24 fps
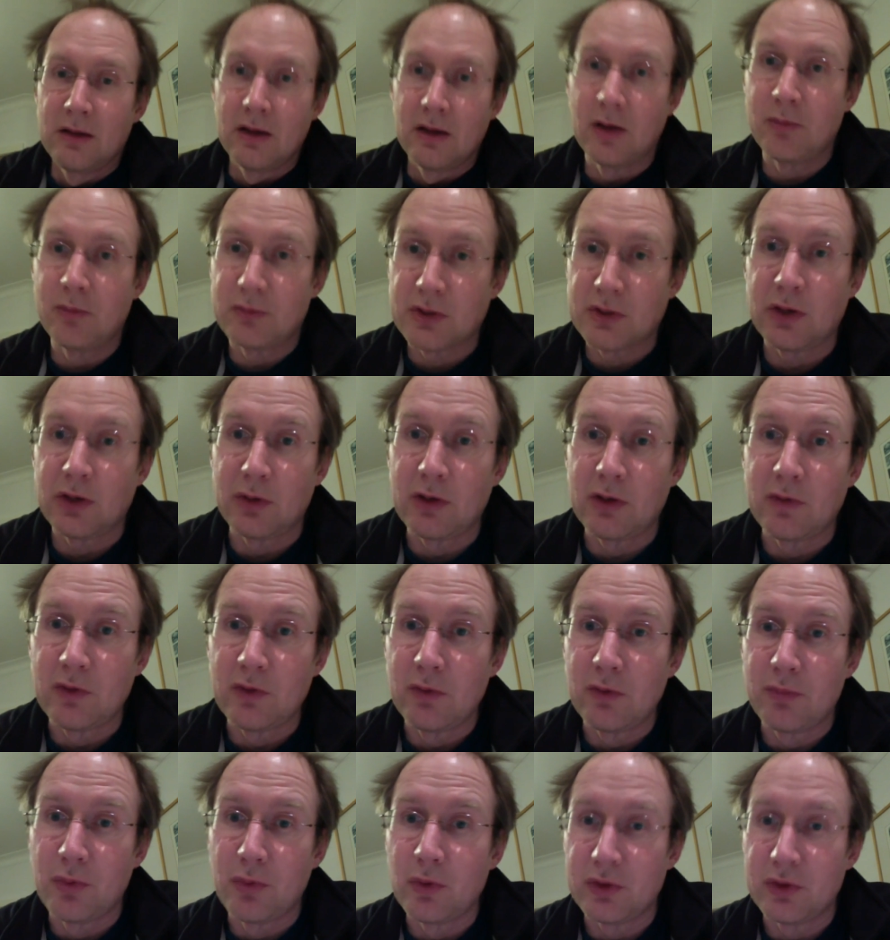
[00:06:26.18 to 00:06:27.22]
So if
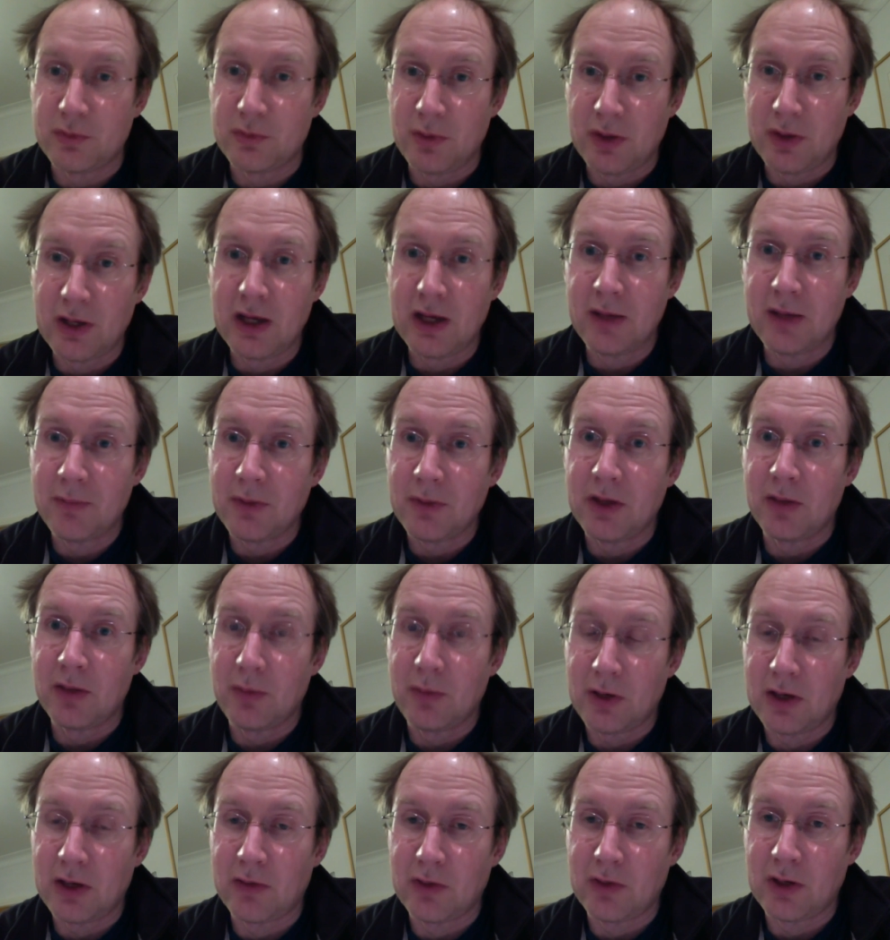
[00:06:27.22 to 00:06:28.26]
you pause me there and
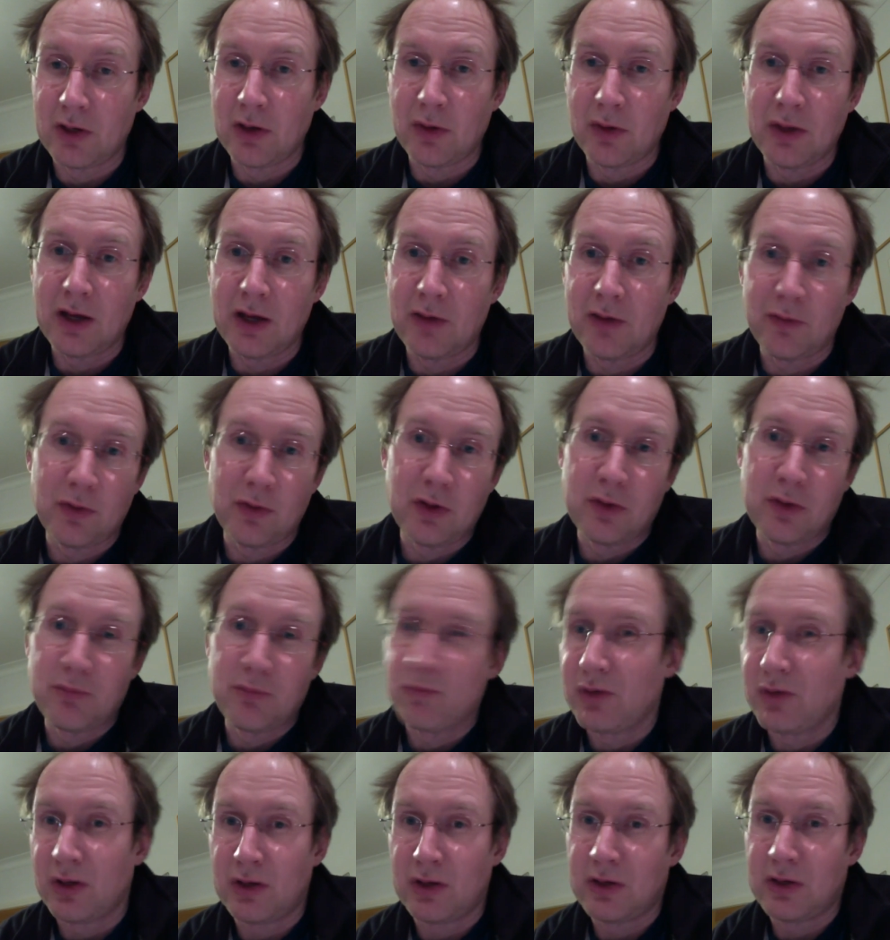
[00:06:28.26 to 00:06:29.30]
have a go at that for,
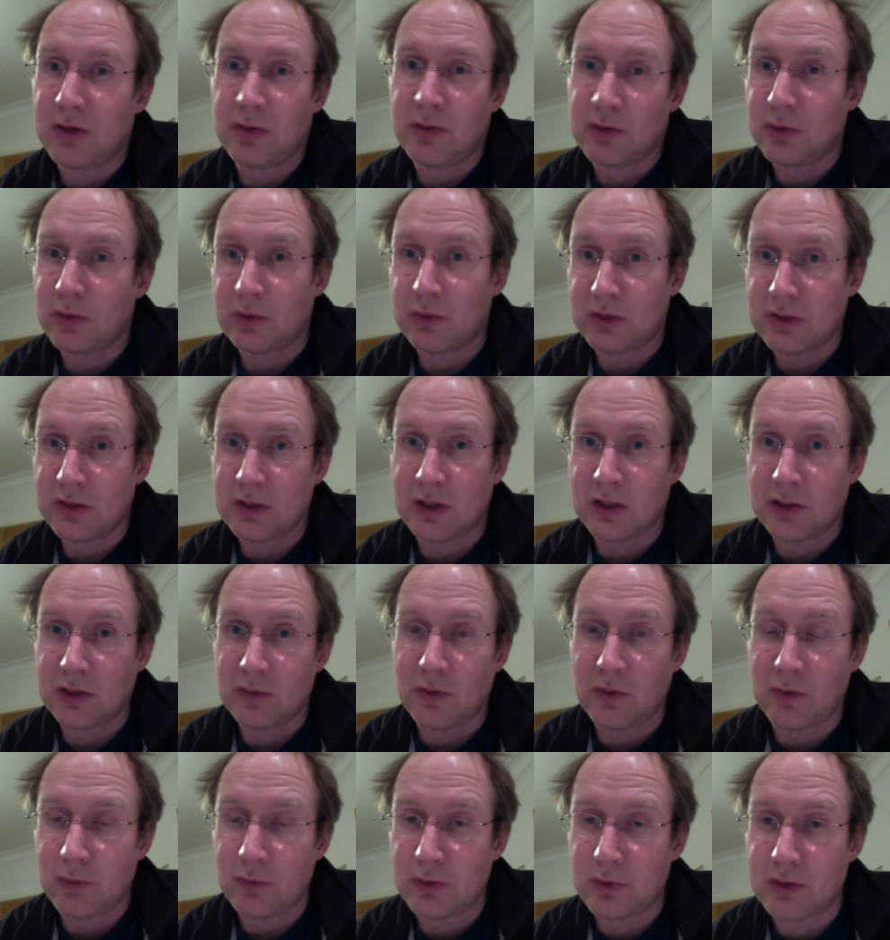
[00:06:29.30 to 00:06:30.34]
I don't know, as long as it takes,
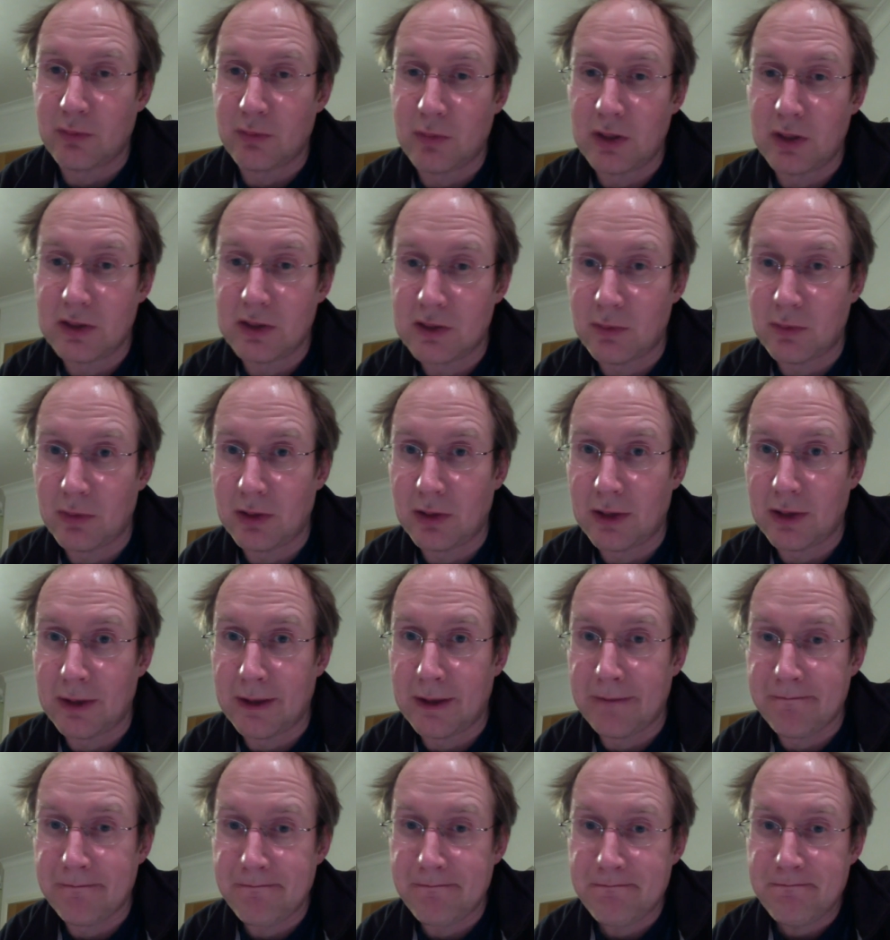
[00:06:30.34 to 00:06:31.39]
5 or 10 minutes, something like
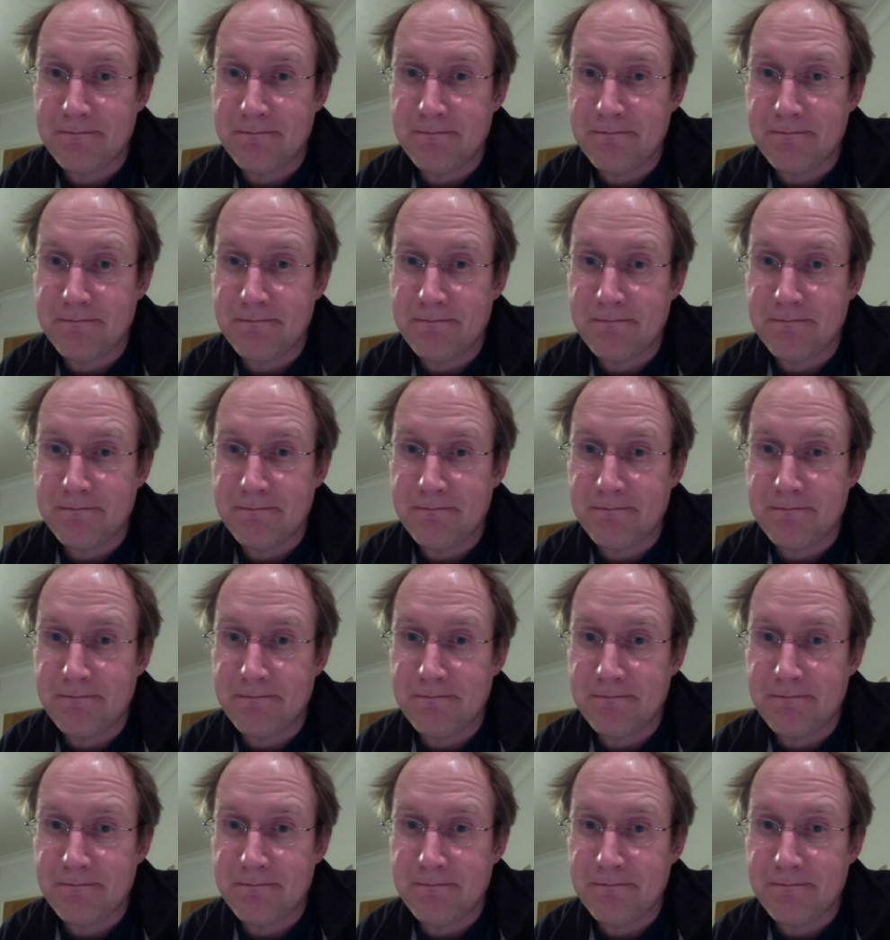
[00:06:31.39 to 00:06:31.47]
that.